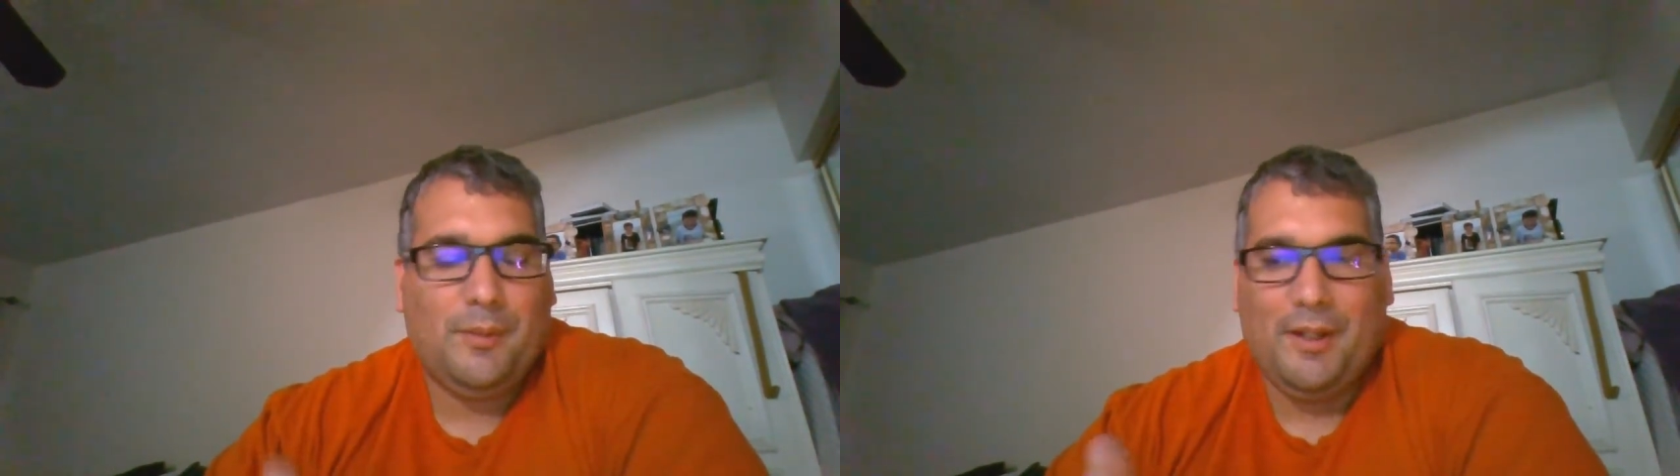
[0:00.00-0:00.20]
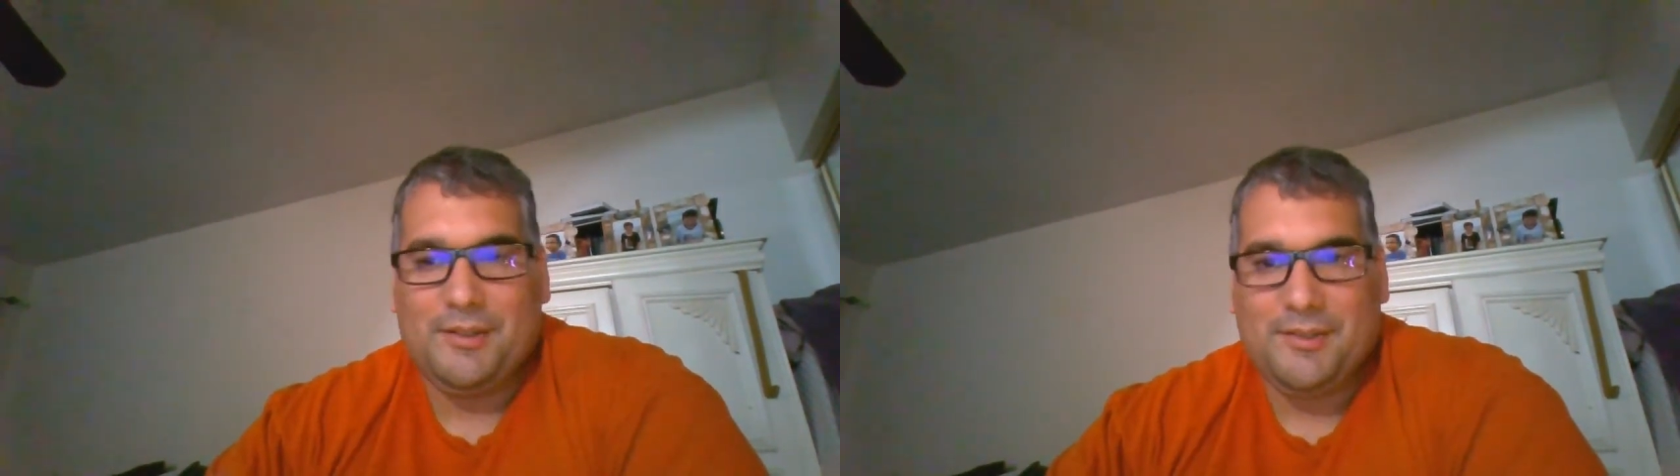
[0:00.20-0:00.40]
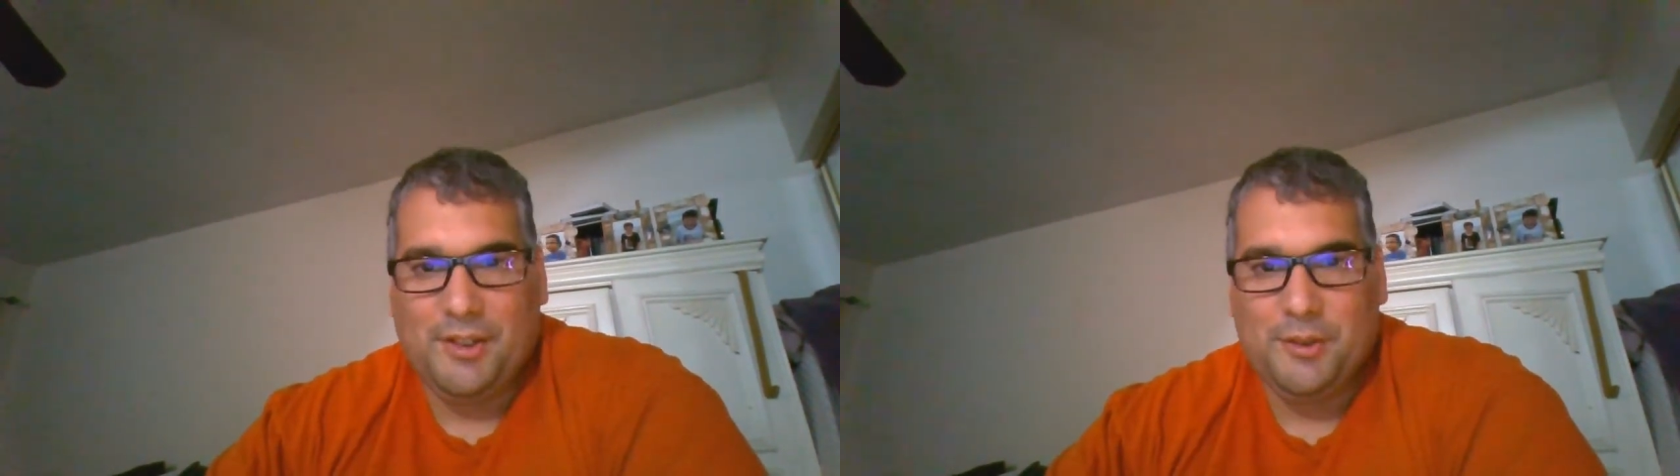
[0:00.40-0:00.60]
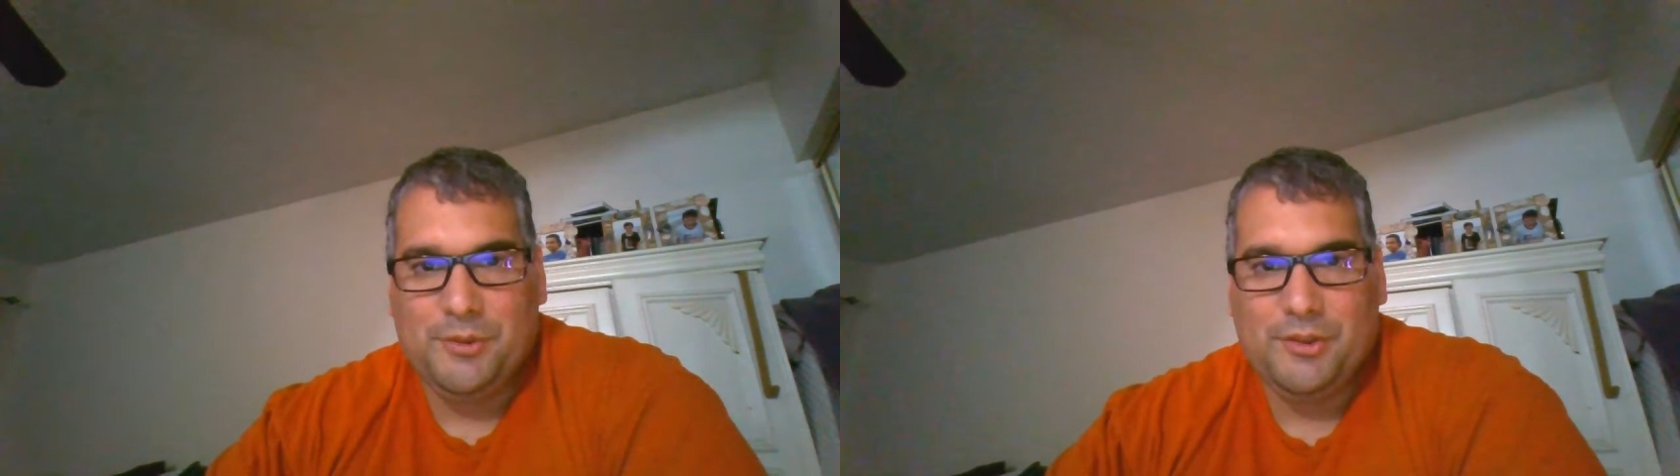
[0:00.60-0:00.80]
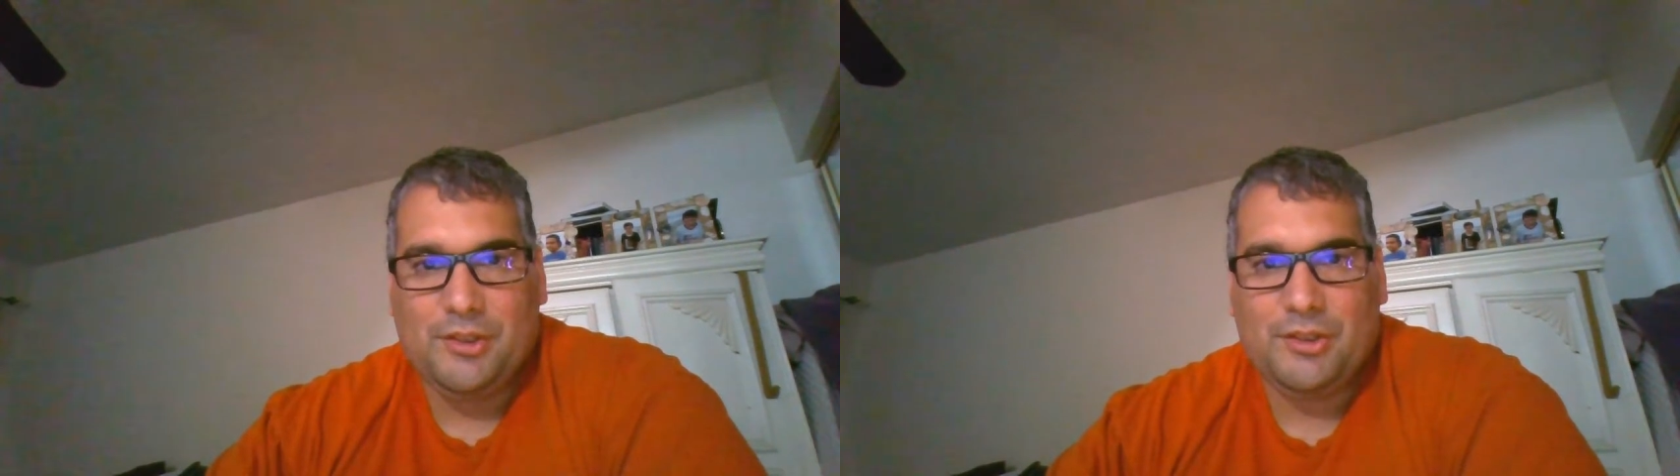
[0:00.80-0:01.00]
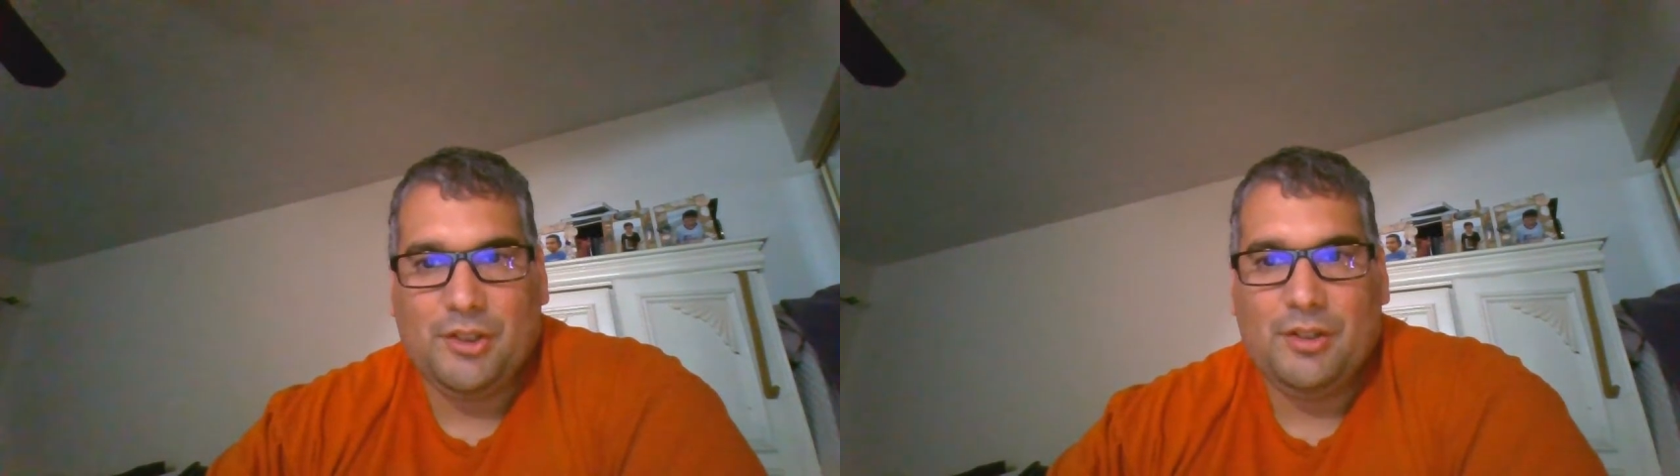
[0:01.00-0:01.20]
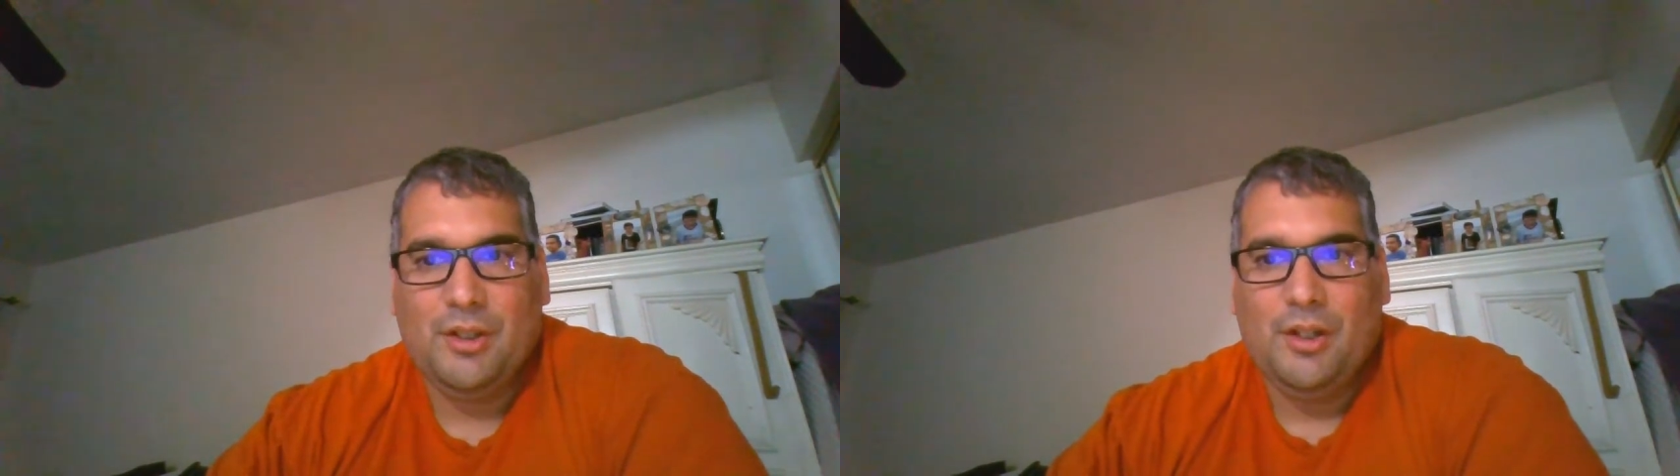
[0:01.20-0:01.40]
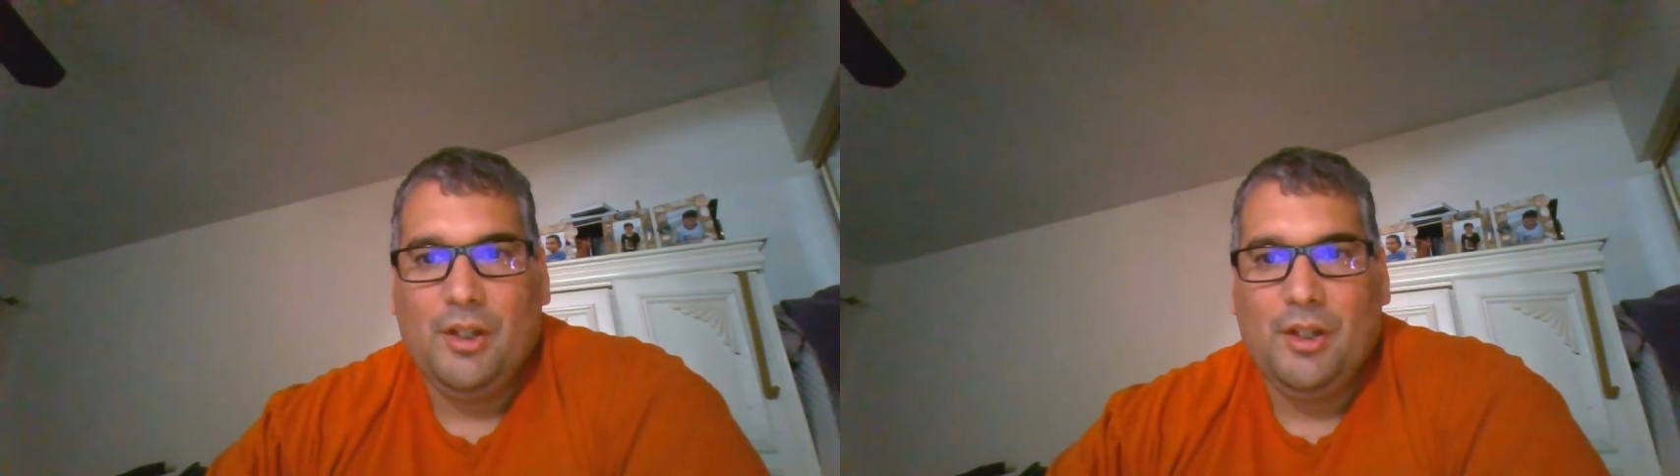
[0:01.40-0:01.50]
like a sales position,